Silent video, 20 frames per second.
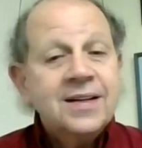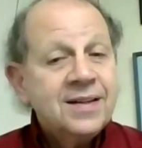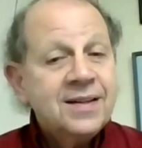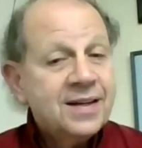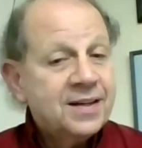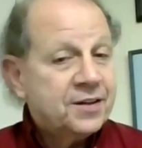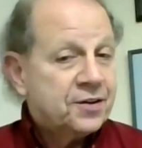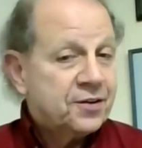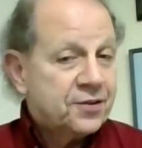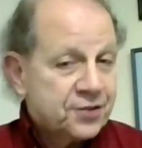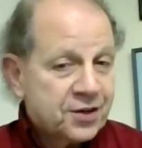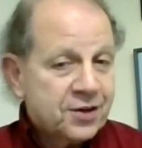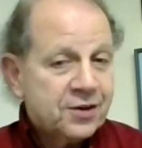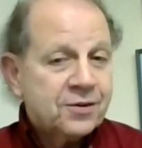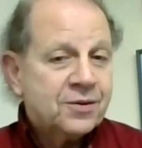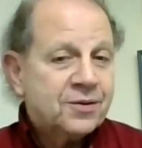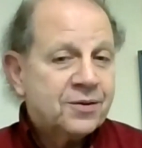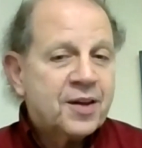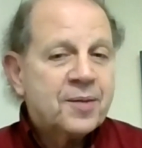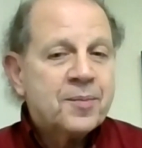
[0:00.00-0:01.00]
And the
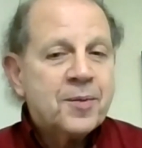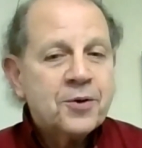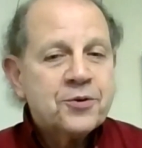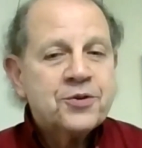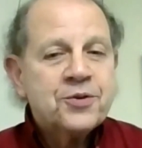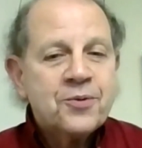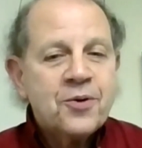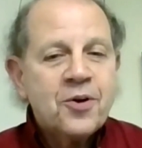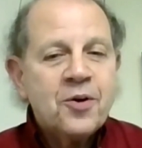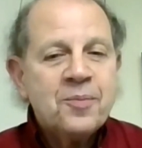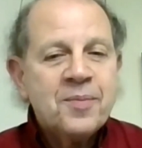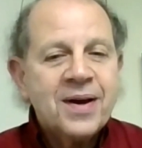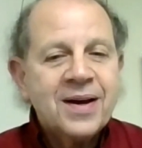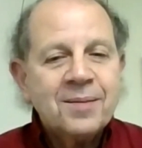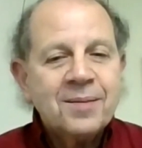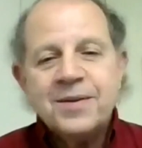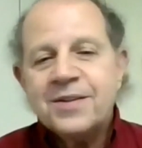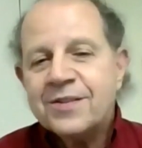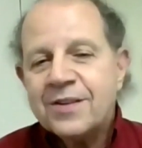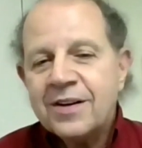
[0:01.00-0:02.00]
show, the Emotion
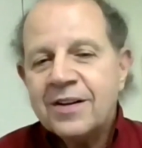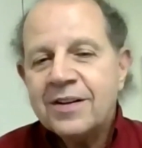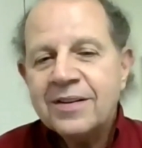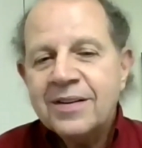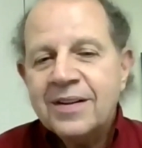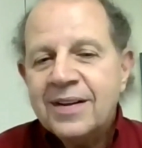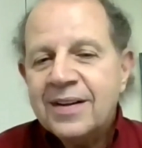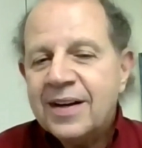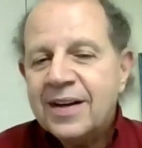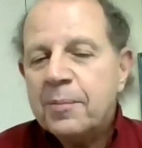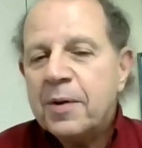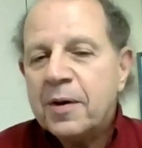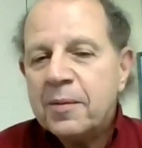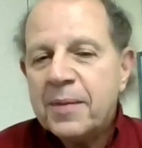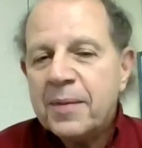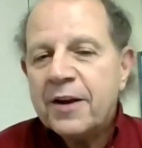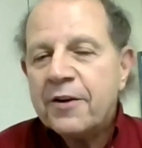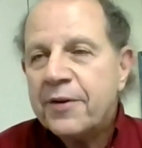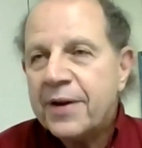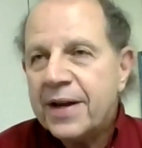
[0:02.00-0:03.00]
Roadmap, is all about
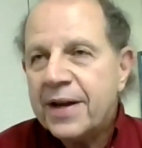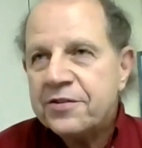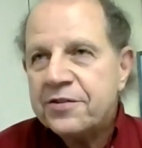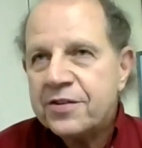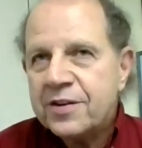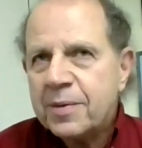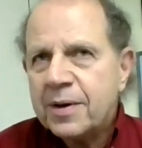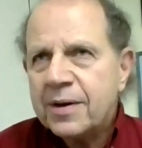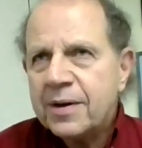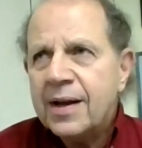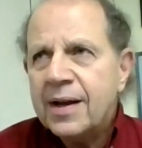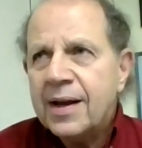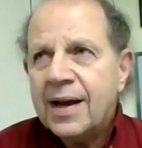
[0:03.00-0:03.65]
my creation, about